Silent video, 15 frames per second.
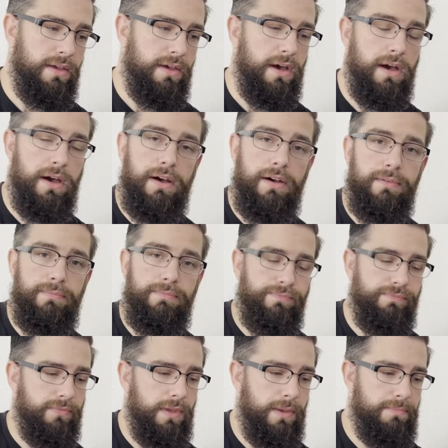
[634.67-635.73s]
um,
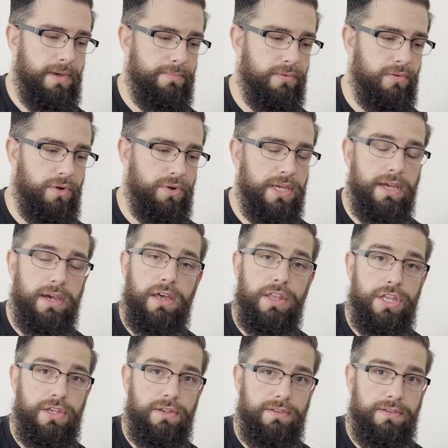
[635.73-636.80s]
pepperoni on
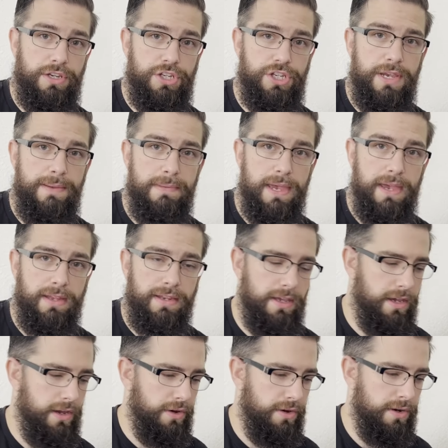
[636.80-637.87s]
this sheet pan
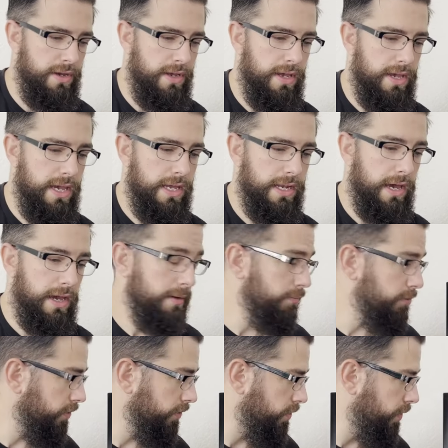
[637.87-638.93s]
here, and I am
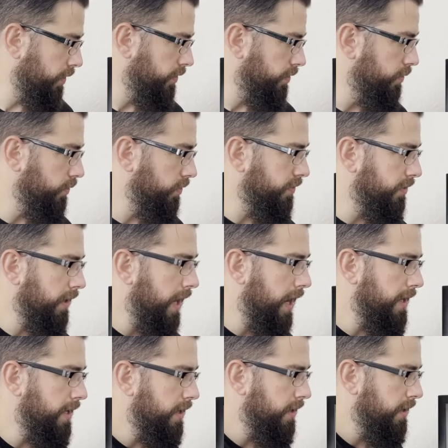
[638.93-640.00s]
just going to
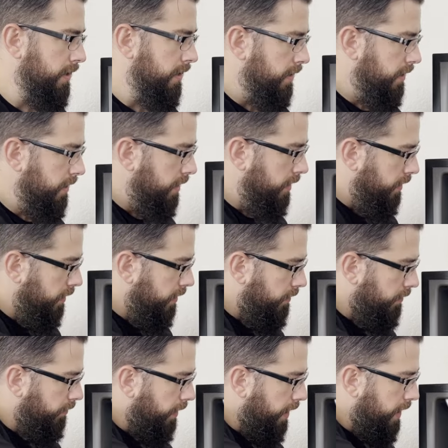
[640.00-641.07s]
slide it
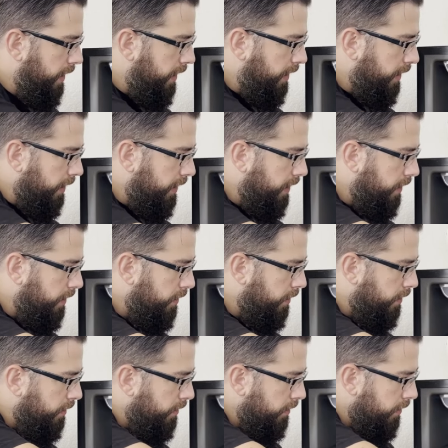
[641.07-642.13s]
right in here
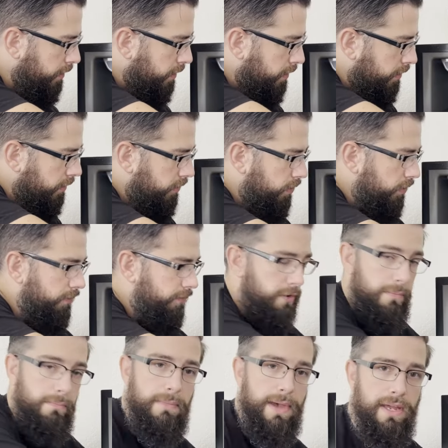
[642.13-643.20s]
to
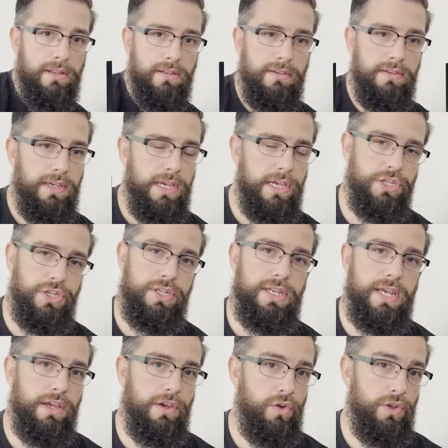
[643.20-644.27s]
ferment. It should
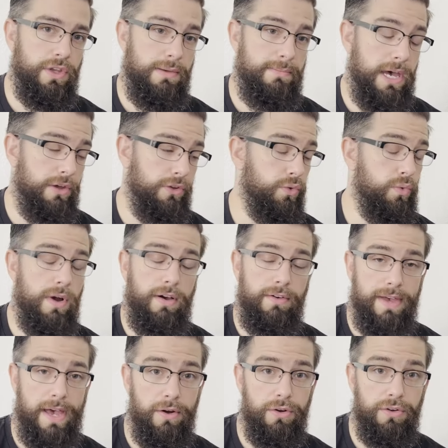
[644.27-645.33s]
take only about 12
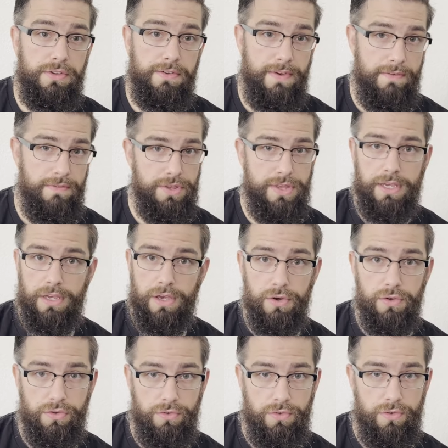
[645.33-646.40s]
hours if everything
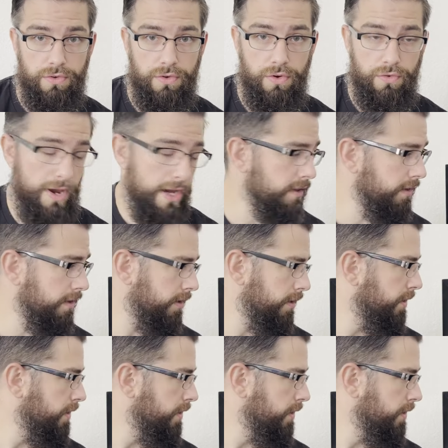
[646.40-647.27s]
goes correctly.